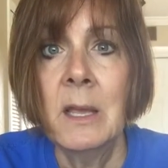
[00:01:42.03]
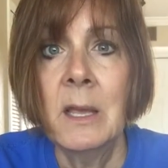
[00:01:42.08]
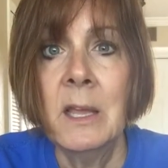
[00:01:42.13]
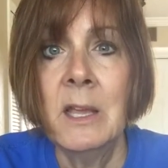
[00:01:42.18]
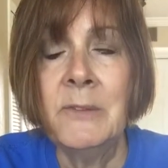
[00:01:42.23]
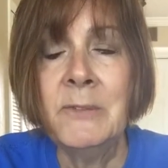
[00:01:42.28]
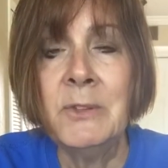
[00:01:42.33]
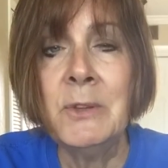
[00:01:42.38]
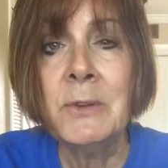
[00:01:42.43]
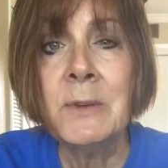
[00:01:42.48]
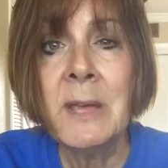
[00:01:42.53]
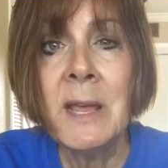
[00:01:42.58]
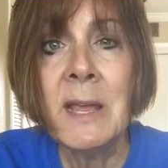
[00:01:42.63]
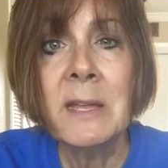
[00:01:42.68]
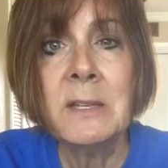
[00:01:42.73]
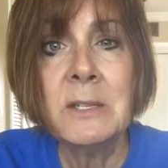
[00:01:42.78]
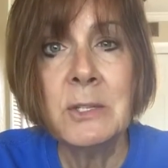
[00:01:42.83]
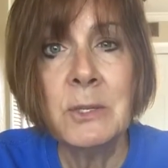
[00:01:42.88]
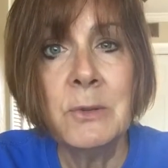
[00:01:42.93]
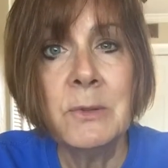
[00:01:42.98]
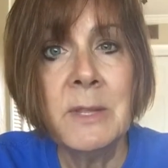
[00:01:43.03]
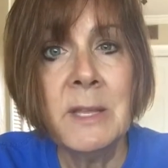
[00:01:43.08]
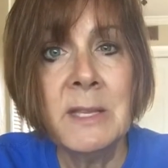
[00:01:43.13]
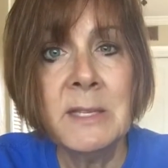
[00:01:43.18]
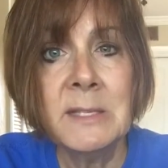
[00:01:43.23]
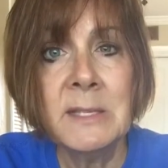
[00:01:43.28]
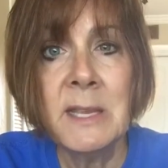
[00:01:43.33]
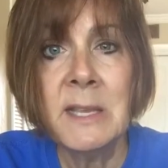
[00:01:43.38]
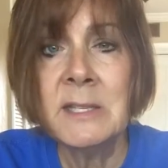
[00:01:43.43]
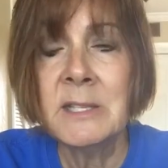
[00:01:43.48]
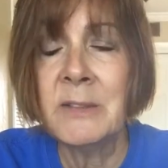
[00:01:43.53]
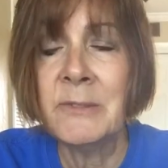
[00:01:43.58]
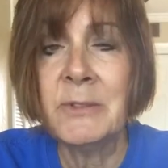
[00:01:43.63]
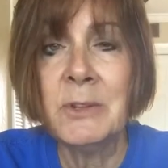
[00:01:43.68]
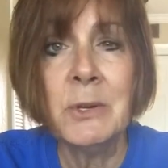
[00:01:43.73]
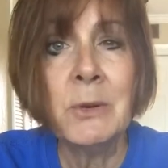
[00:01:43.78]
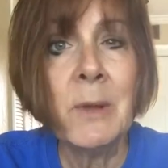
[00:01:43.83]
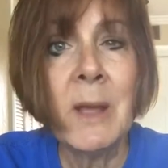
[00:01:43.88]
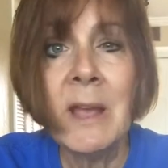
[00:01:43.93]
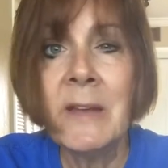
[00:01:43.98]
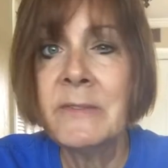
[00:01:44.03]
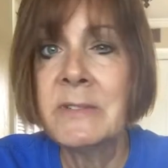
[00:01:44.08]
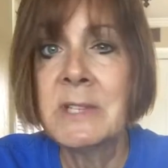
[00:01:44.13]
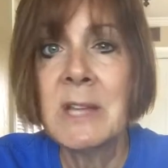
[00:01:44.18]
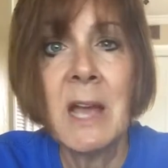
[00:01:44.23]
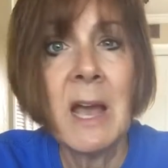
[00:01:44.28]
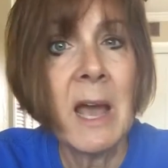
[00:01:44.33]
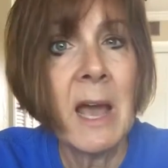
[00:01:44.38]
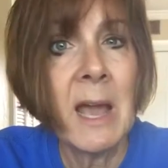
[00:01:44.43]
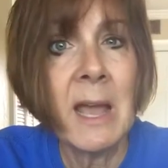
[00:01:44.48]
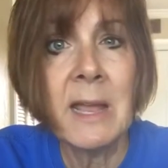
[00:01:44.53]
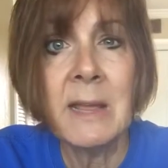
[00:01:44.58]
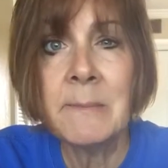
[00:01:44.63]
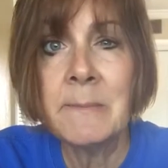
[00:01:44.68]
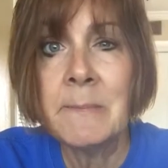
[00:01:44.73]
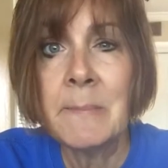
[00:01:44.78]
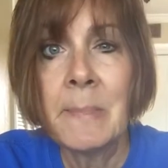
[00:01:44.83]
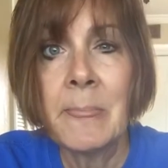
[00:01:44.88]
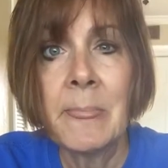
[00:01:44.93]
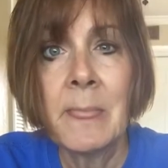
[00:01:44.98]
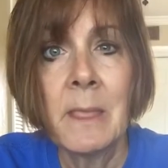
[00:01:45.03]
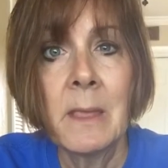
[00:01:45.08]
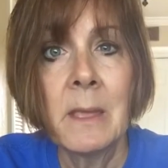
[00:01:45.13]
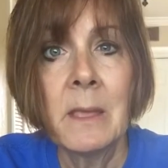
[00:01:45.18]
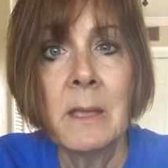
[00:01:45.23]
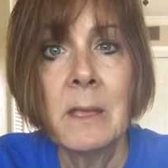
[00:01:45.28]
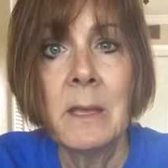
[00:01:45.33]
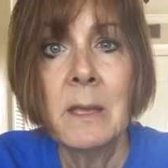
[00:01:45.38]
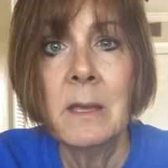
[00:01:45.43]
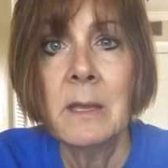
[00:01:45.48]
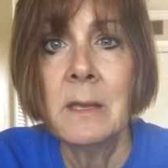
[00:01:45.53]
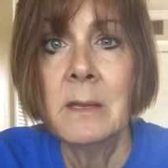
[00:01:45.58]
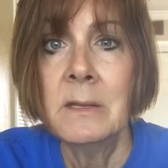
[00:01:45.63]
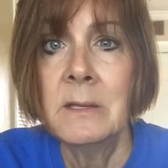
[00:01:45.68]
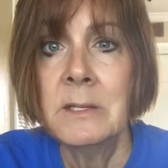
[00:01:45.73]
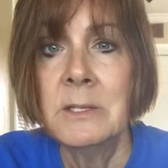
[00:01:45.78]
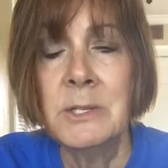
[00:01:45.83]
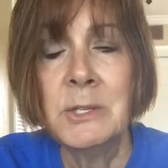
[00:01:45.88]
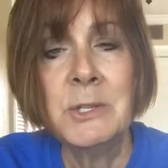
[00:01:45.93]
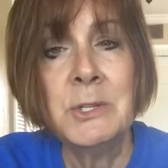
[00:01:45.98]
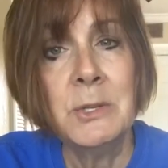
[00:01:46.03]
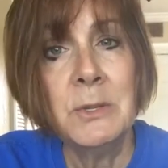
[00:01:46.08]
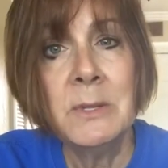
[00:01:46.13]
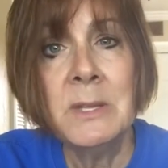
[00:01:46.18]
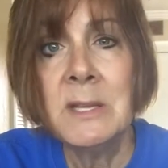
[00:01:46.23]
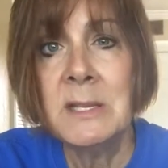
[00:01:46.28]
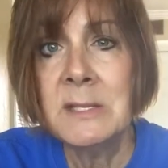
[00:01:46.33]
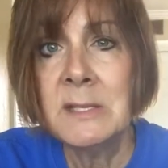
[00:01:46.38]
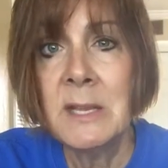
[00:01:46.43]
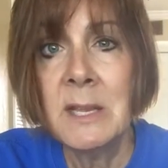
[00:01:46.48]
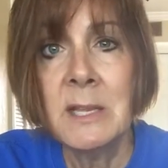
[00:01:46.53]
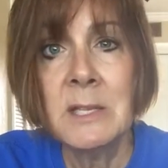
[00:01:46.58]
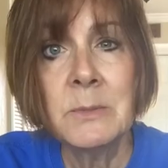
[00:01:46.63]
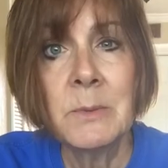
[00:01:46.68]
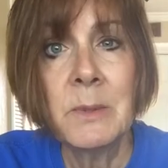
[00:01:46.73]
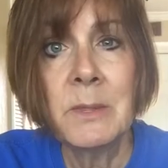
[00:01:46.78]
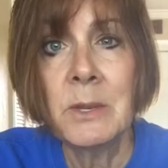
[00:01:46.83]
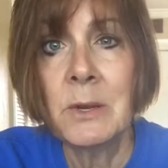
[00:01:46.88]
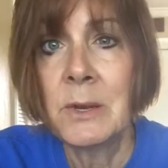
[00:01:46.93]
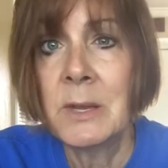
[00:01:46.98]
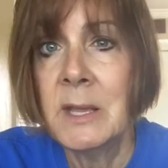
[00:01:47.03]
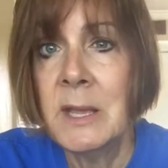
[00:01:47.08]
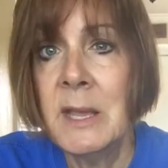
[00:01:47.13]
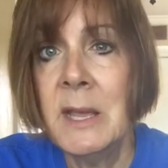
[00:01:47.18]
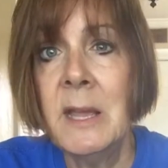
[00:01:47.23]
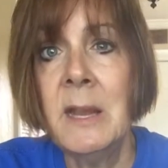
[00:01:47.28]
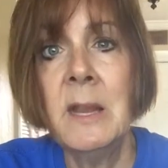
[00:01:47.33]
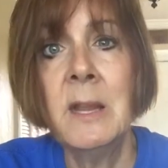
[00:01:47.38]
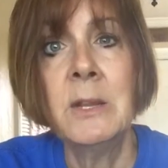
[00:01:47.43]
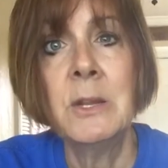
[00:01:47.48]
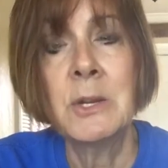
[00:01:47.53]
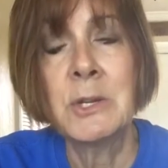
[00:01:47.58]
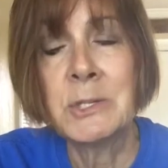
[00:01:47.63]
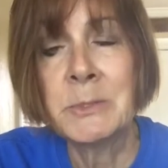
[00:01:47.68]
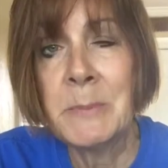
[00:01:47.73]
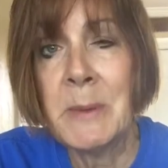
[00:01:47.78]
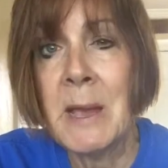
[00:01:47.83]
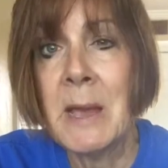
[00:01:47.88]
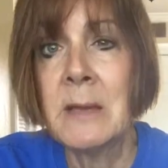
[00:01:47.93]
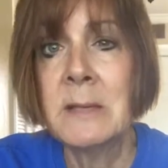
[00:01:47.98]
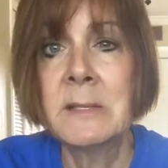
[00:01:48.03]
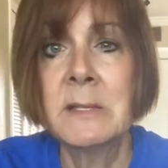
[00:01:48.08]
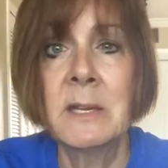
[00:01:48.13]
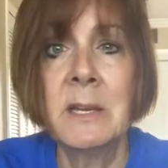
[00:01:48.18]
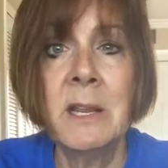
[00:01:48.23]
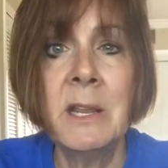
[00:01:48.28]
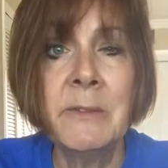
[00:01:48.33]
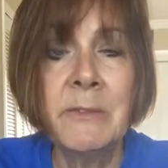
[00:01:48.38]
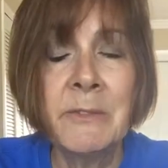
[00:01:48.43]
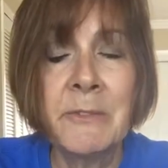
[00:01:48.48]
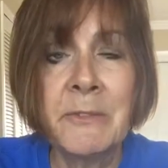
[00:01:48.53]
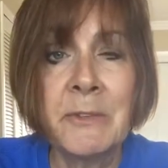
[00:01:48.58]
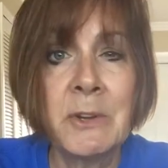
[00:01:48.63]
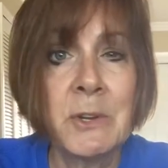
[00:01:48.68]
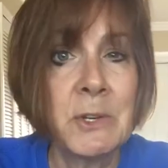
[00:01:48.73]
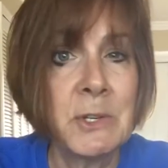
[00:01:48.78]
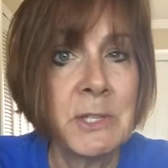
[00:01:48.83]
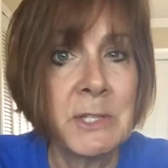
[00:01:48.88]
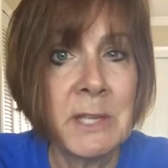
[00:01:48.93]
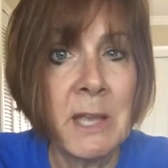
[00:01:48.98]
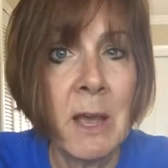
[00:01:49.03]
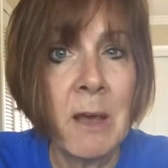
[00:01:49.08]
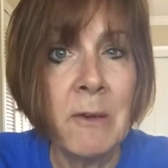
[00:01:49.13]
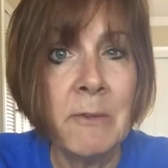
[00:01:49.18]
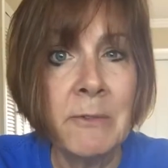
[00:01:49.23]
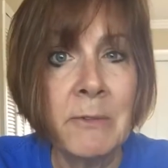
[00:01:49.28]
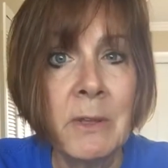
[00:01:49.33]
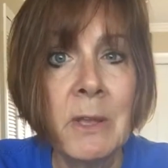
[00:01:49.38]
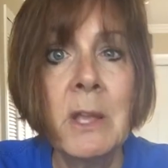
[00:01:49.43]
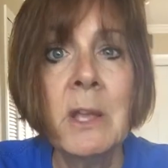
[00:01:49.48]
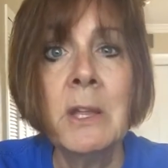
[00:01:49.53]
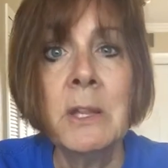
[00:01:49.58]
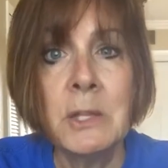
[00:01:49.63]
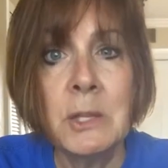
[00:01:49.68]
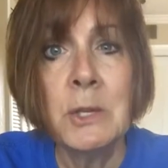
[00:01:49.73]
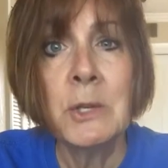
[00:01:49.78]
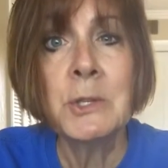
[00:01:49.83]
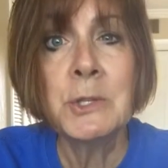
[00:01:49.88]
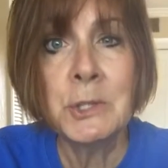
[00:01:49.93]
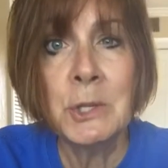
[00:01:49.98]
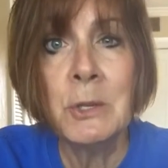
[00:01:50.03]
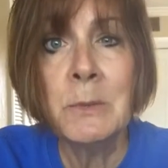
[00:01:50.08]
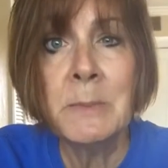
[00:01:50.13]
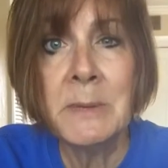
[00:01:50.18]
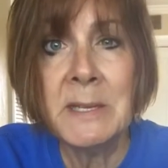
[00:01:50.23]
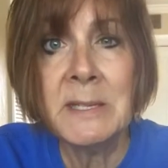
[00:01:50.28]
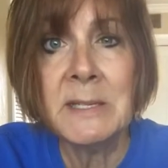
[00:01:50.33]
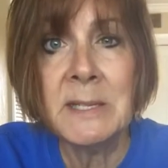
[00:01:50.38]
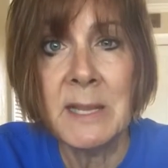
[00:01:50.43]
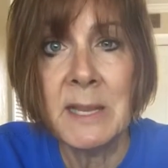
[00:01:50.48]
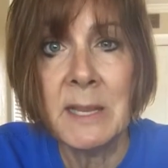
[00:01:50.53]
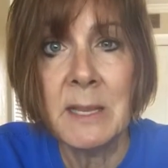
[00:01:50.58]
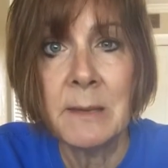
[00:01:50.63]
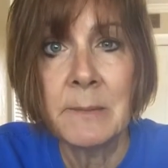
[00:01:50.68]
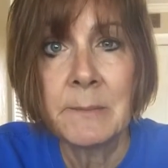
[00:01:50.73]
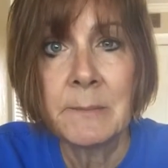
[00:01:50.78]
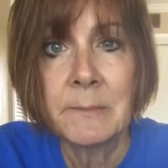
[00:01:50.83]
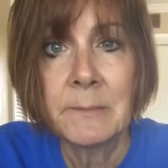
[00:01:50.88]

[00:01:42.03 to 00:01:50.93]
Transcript: If you can't do these things, if you don't have time to do these things with your kid and your spouse and even for yourself, you're too busy.